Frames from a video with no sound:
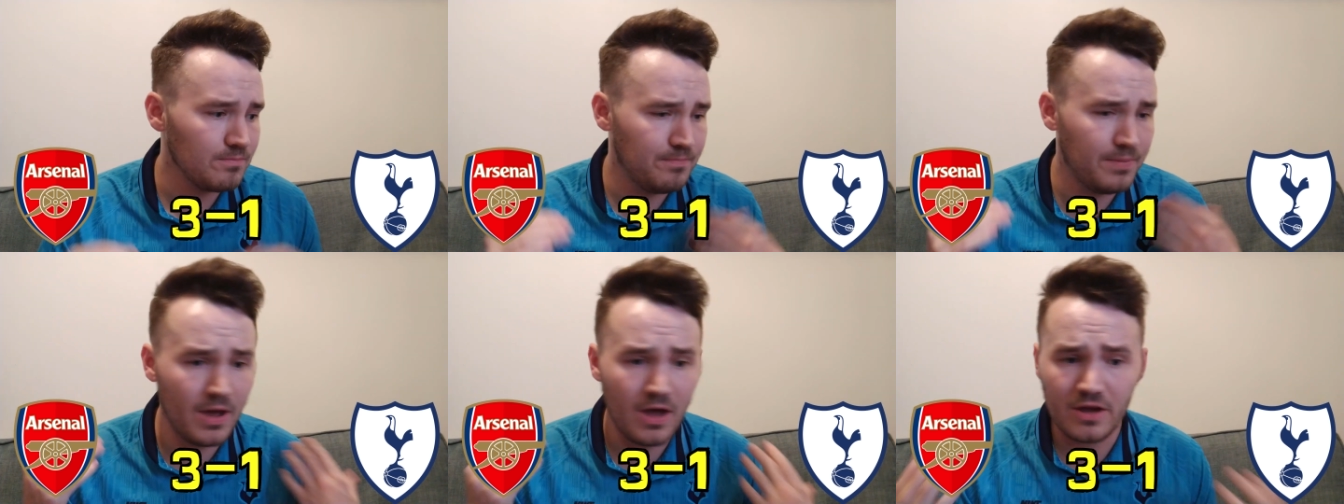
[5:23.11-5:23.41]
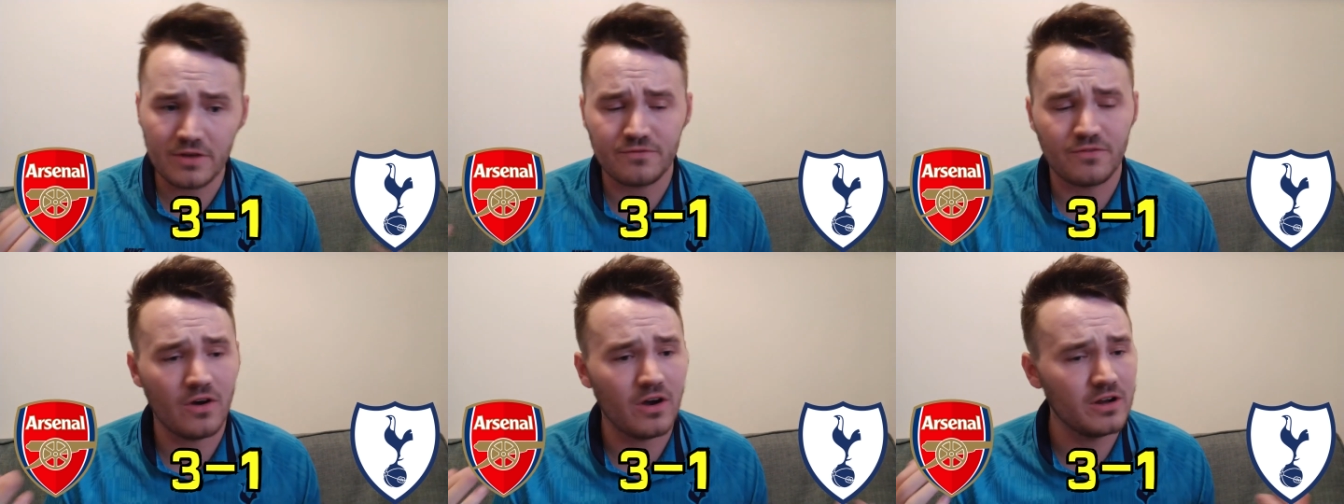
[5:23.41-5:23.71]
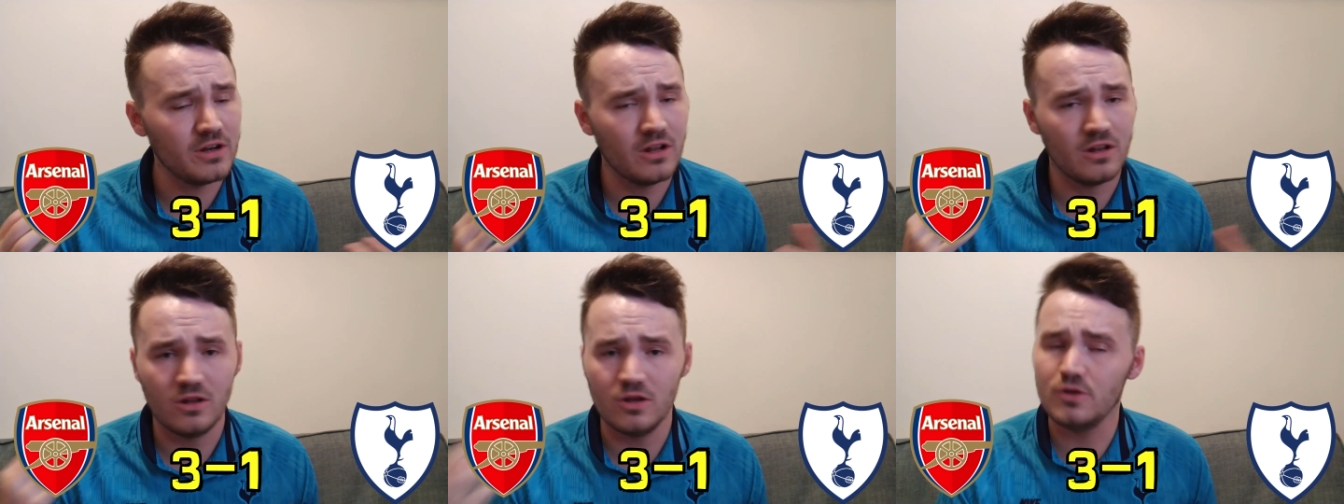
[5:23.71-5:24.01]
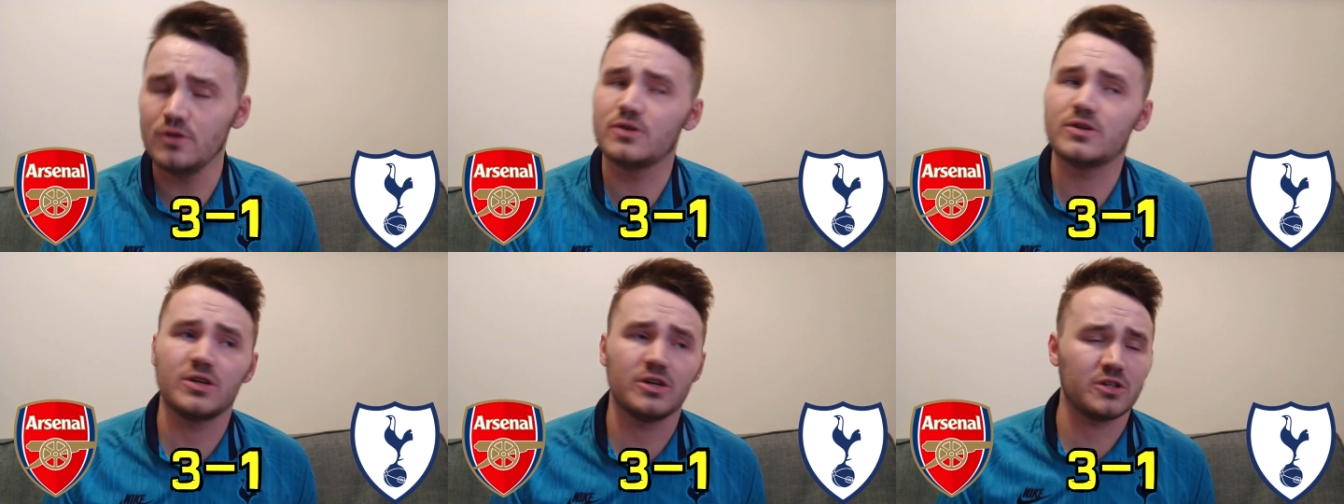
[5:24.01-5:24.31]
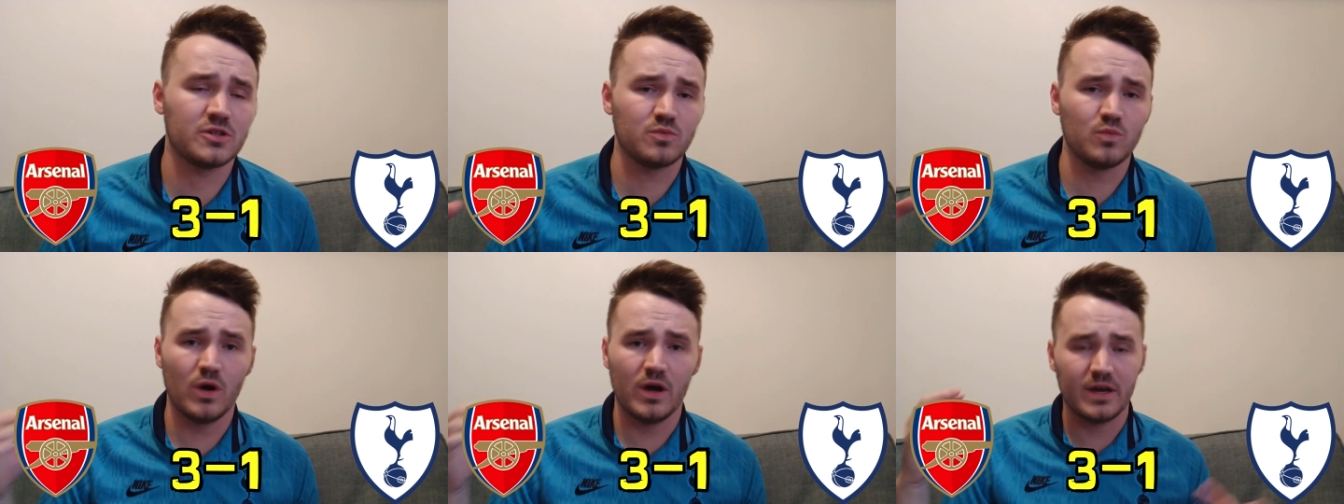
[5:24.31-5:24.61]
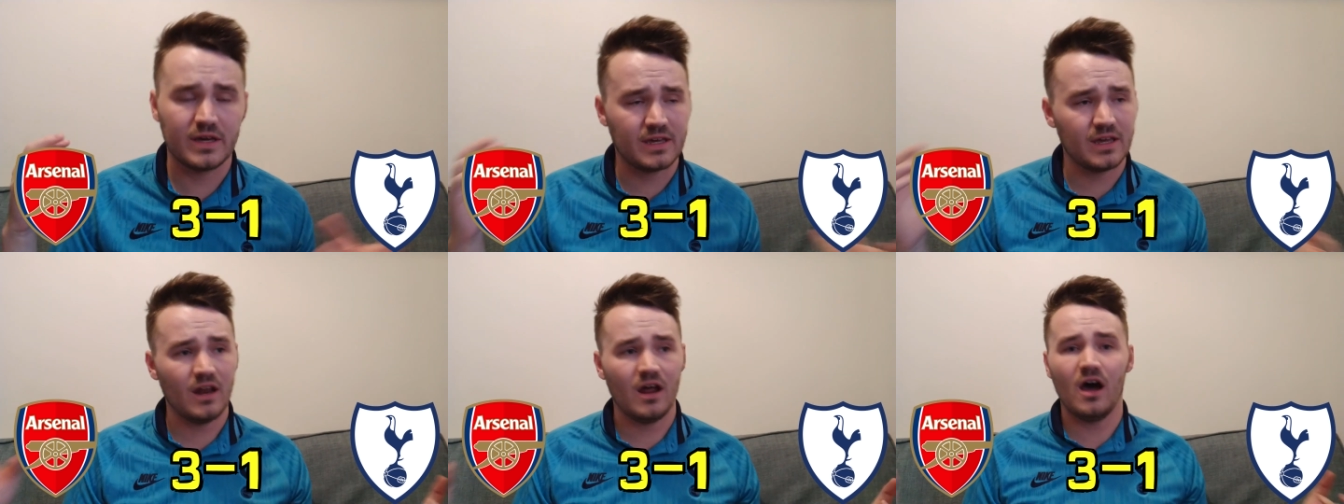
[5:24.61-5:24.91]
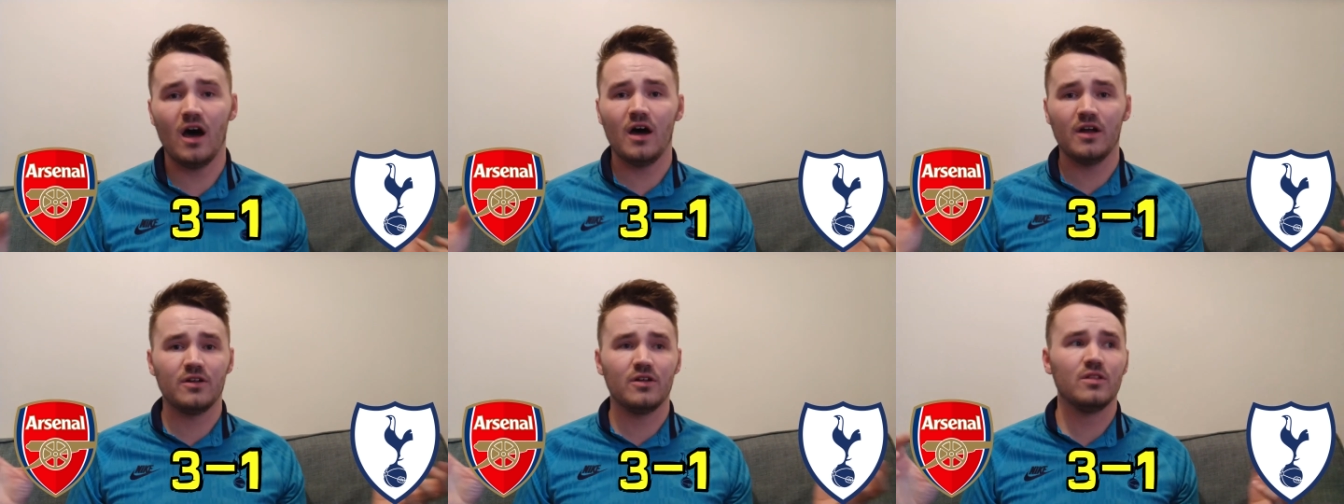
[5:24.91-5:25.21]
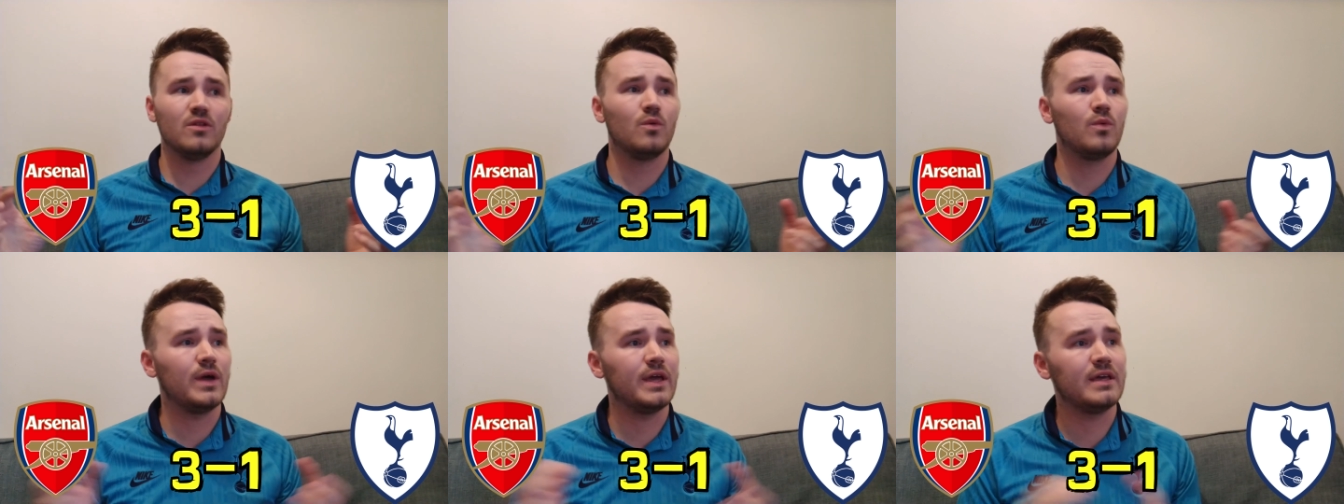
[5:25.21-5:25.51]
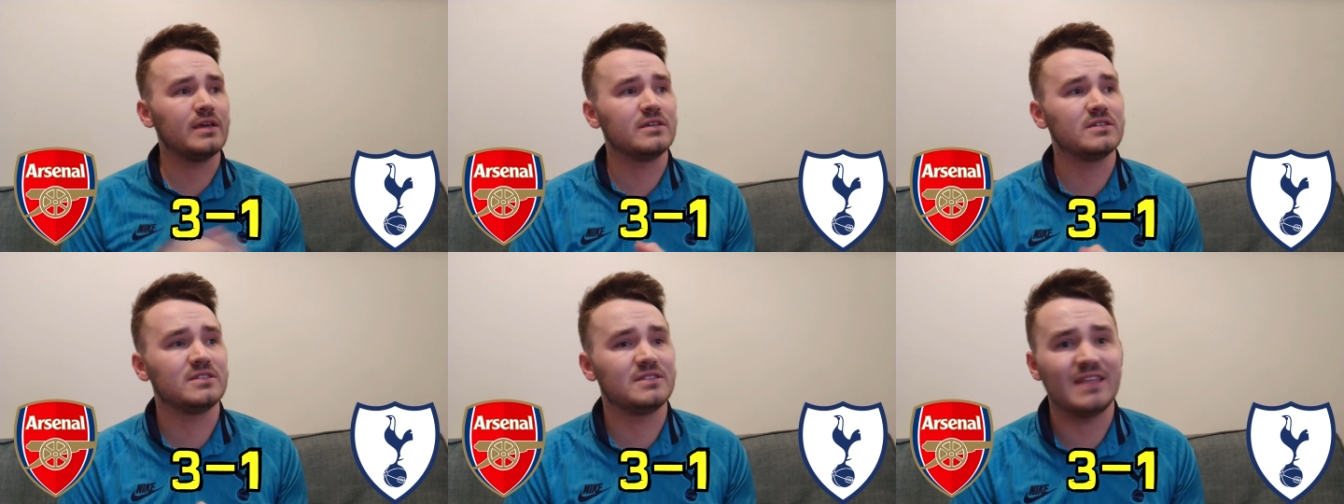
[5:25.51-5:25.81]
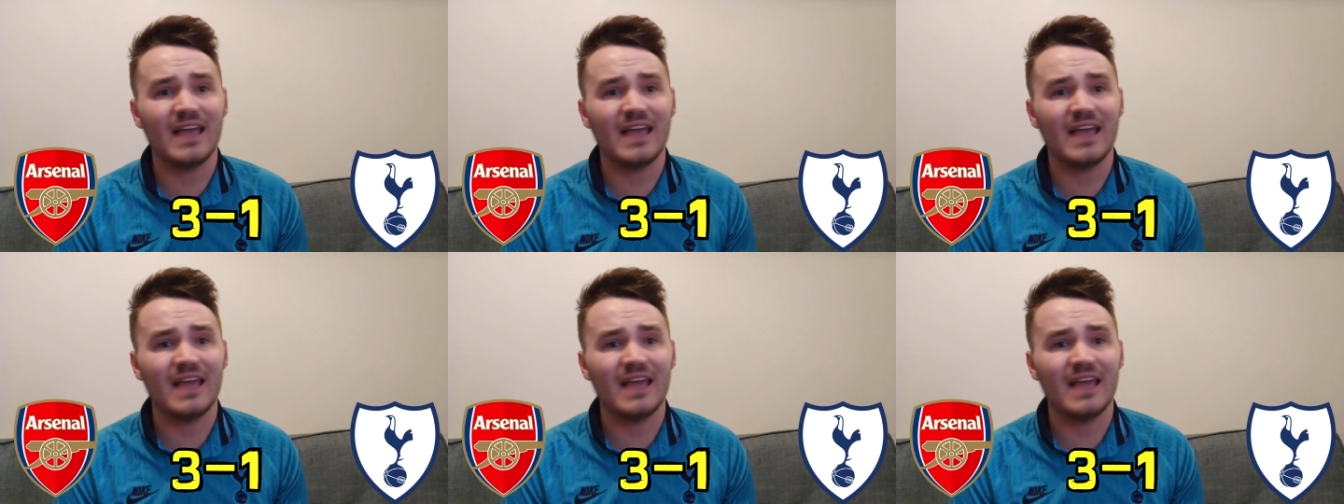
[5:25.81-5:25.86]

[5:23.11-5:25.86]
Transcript: Bergwijn and Lucas working hard on the wings.